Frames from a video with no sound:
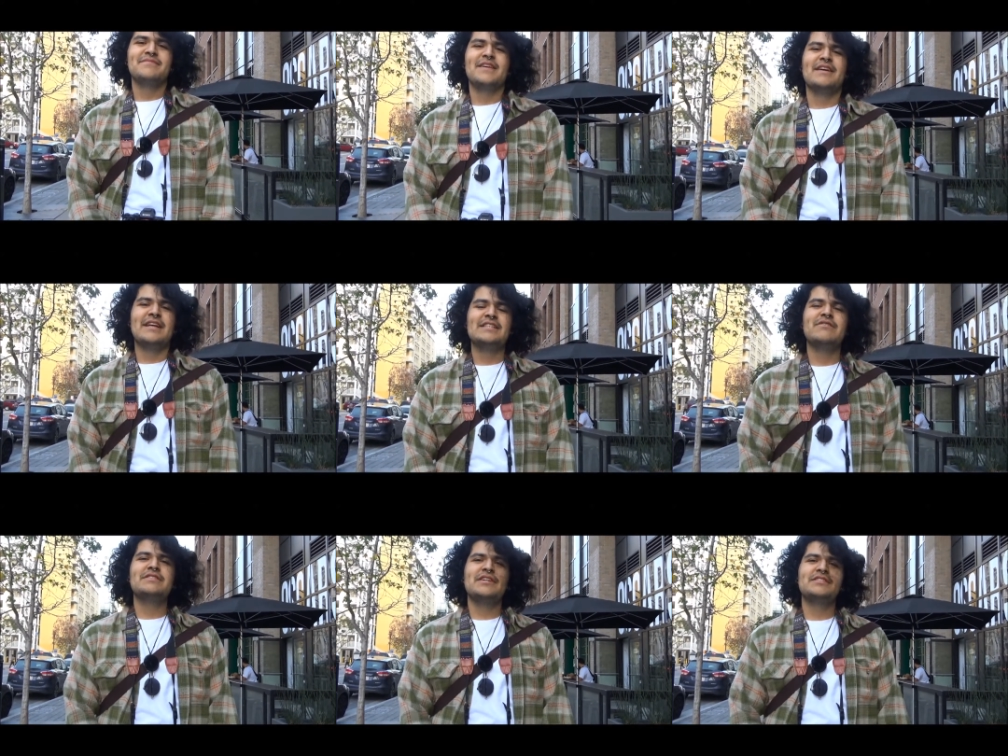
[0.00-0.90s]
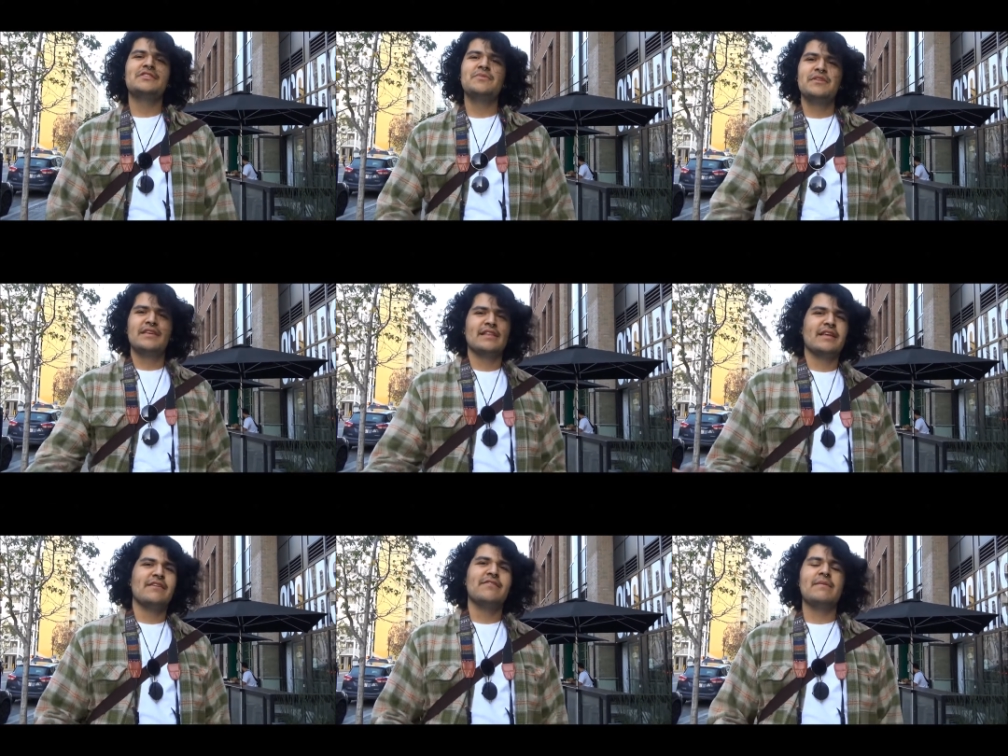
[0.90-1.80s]
Yeah, it's always good to communicate.
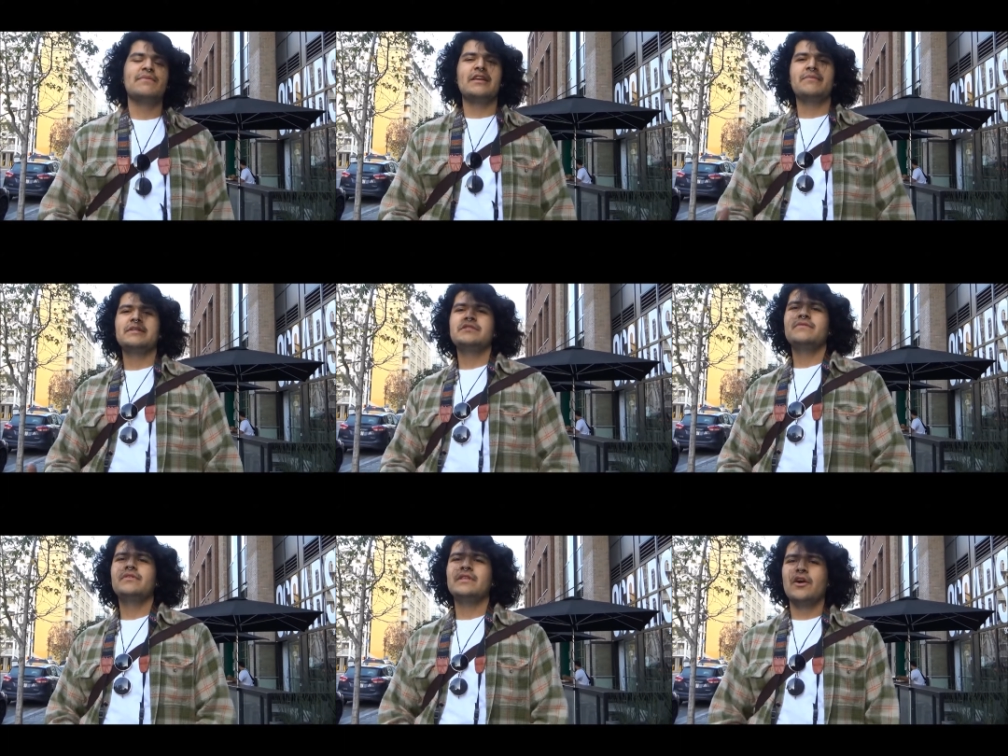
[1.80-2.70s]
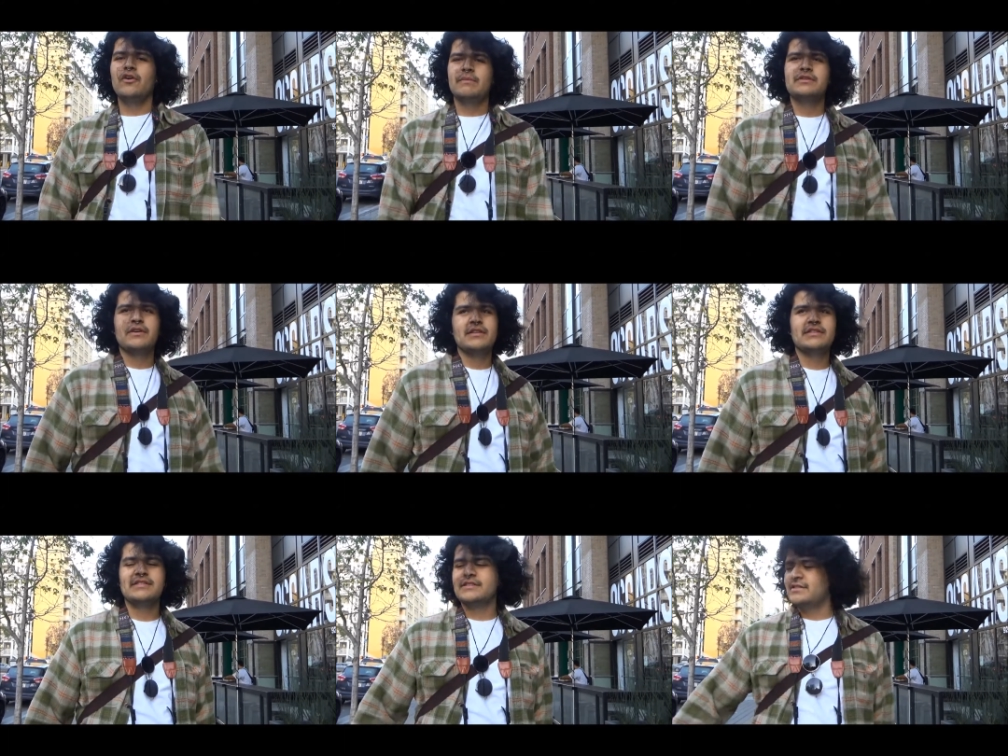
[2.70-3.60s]
Like if I'm taking a picture of you, like, oh, let me try
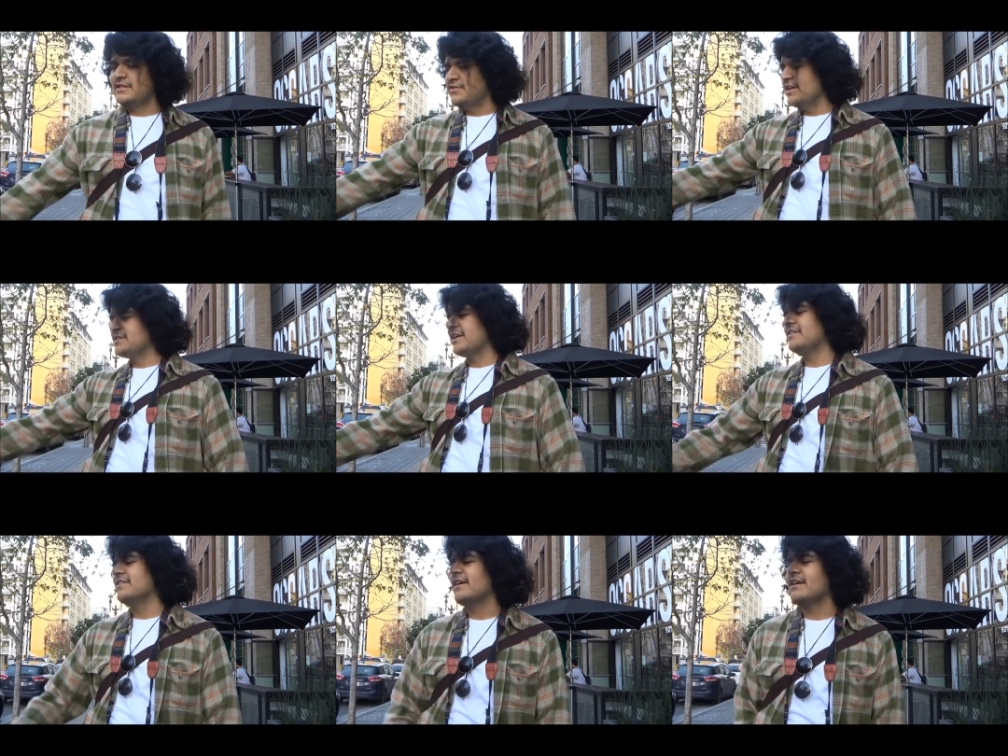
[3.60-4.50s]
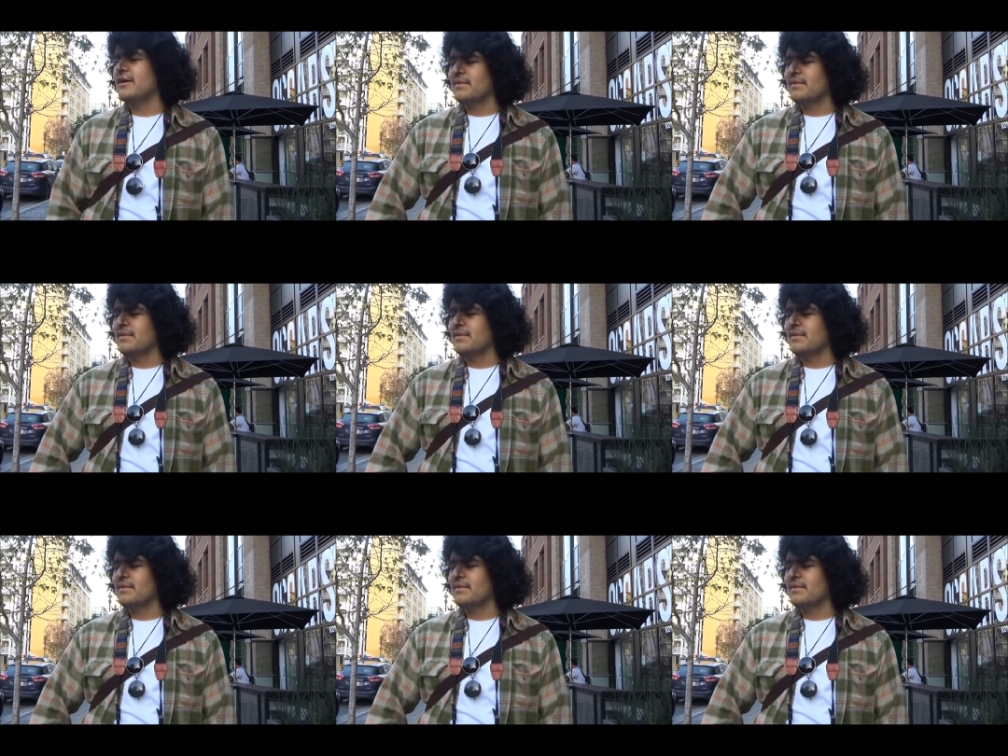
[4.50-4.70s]
this next to this trash can. Like I'm